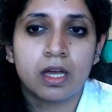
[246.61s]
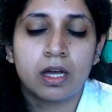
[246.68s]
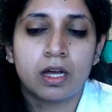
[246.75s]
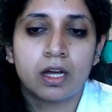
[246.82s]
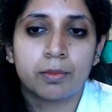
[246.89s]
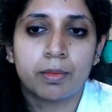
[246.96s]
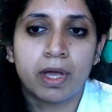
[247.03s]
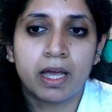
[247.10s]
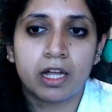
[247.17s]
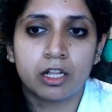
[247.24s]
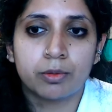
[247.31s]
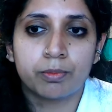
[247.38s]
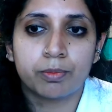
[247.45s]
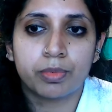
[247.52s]
um,
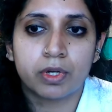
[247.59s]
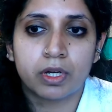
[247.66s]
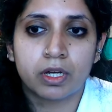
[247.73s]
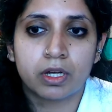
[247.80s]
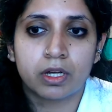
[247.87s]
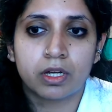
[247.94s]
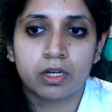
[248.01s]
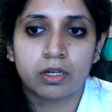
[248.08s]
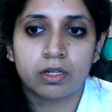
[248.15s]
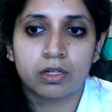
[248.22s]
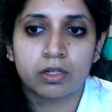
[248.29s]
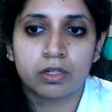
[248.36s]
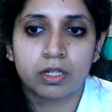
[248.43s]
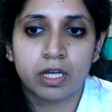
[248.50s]
help uh,
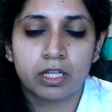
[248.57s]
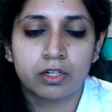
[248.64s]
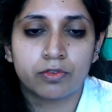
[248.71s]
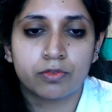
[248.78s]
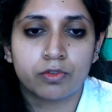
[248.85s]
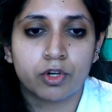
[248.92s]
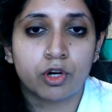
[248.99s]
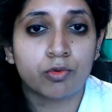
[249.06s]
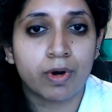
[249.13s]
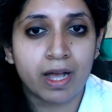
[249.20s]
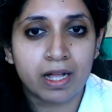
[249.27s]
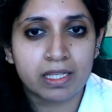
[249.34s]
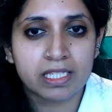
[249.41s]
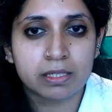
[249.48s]
kind of
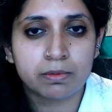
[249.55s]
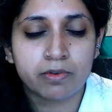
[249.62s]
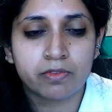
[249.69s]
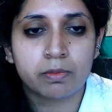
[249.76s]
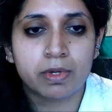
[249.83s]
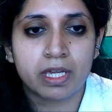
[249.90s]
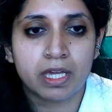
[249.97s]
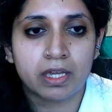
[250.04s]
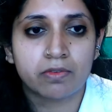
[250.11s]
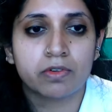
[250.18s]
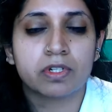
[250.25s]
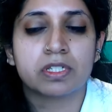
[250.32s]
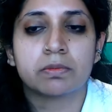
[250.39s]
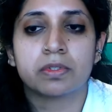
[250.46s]
corral some of the
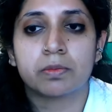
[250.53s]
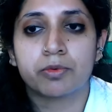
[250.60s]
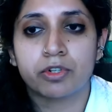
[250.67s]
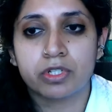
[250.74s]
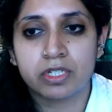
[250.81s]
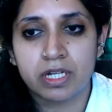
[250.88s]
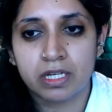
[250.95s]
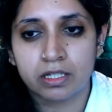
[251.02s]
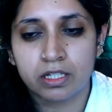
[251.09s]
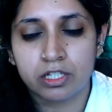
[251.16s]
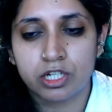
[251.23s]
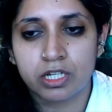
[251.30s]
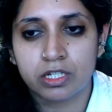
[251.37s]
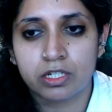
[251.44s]
behavior, some of the personality
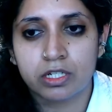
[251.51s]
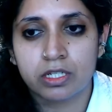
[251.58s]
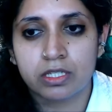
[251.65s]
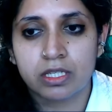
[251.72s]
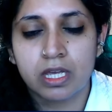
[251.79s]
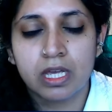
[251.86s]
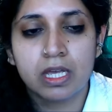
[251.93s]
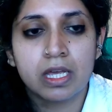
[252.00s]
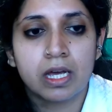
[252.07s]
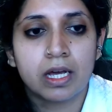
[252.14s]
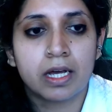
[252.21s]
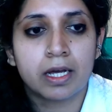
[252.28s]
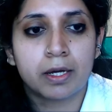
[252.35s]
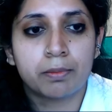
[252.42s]
changes,
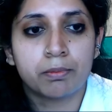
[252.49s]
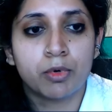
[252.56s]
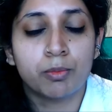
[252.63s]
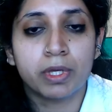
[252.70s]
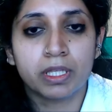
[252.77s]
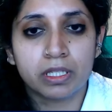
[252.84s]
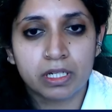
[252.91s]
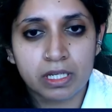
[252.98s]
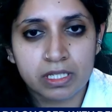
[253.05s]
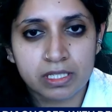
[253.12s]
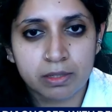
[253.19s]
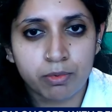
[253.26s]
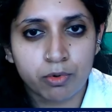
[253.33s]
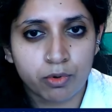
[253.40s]
um, mobility
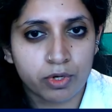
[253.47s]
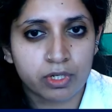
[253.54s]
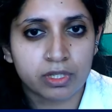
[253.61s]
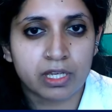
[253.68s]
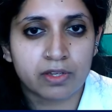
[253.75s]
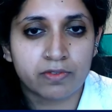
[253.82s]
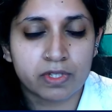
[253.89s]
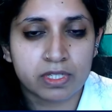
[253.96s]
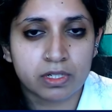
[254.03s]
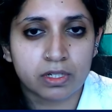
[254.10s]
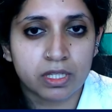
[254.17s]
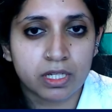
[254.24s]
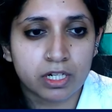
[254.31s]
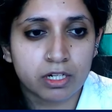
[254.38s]
support like physical
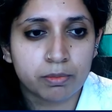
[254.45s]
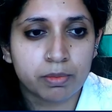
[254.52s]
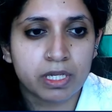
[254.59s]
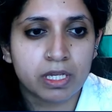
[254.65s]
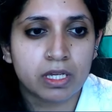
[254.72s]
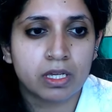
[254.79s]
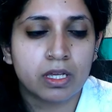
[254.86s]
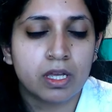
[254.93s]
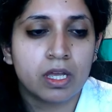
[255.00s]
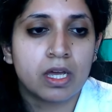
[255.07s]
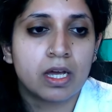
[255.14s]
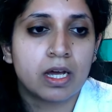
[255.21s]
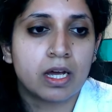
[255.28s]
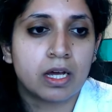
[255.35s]
therapy,
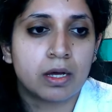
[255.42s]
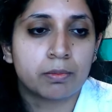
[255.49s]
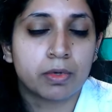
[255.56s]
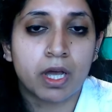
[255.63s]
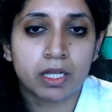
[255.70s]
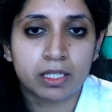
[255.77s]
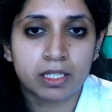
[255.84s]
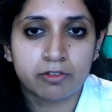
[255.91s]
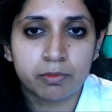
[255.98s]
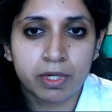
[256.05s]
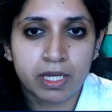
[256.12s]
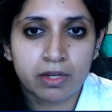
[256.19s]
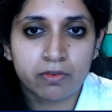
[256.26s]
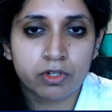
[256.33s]
um, cognitive
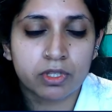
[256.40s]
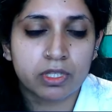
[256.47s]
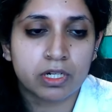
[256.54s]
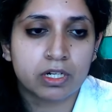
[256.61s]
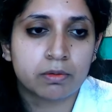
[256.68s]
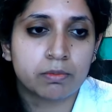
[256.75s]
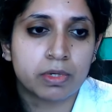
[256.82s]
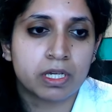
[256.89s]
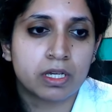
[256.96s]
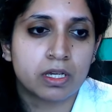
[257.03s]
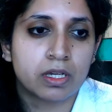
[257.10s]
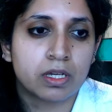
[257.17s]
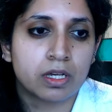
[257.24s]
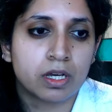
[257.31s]
behavioral
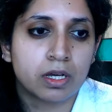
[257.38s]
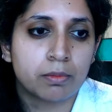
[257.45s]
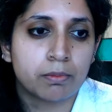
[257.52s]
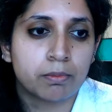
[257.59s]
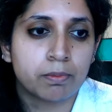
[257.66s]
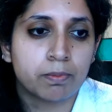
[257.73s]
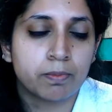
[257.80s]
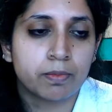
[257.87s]
therapy, um,